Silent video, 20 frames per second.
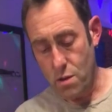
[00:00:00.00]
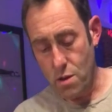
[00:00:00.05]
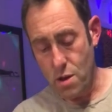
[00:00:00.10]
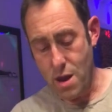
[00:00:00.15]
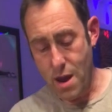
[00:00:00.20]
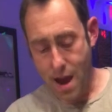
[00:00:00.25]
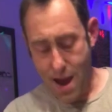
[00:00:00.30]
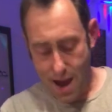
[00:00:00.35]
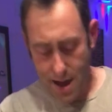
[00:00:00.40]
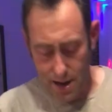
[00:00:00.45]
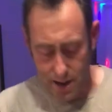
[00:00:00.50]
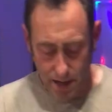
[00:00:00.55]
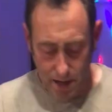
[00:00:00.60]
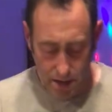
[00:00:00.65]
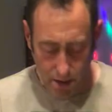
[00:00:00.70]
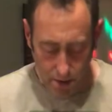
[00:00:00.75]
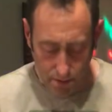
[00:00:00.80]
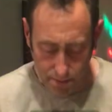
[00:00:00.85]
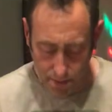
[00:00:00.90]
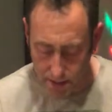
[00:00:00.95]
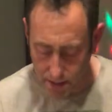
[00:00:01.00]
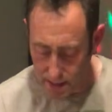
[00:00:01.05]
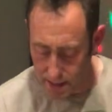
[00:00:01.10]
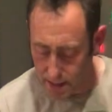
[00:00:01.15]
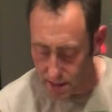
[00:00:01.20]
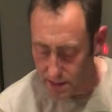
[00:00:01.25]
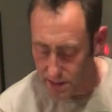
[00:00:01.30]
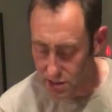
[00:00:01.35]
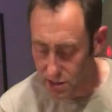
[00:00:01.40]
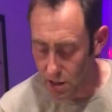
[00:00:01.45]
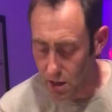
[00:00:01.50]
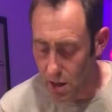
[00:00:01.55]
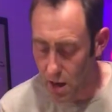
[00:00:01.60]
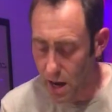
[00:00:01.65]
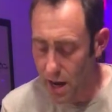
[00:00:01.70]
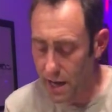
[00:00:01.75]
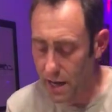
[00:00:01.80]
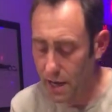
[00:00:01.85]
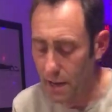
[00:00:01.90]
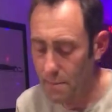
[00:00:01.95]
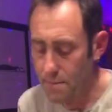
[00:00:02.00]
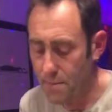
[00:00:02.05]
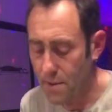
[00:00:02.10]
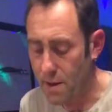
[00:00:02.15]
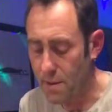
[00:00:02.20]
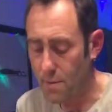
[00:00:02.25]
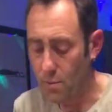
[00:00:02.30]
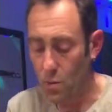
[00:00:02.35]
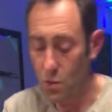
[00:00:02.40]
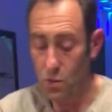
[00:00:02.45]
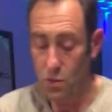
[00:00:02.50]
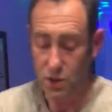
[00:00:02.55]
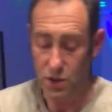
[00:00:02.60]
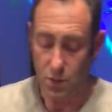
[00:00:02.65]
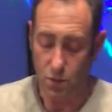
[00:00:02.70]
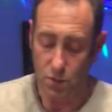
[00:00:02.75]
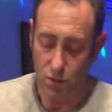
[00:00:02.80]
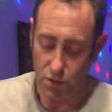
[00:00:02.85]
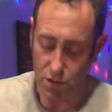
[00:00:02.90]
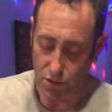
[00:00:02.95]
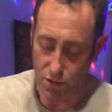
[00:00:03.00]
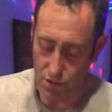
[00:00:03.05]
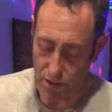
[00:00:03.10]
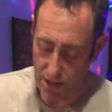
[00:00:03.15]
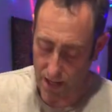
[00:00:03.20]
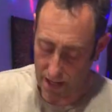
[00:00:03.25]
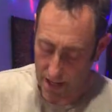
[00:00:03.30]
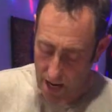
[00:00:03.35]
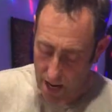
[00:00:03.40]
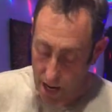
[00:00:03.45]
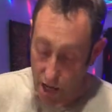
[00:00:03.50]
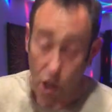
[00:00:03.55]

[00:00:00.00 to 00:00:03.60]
Yeah, you know, I'm going to need a tiny bit more, so we'll do that.